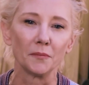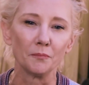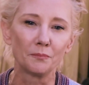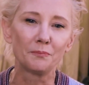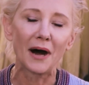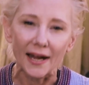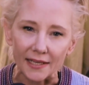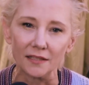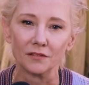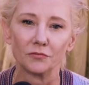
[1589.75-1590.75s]
but the
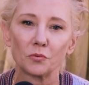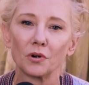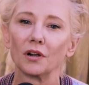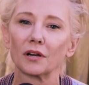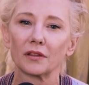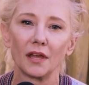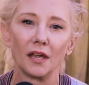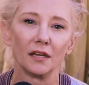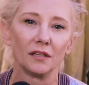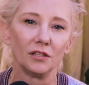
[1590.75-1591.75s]
body of work
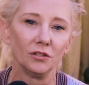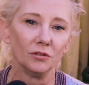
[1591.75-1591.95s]
that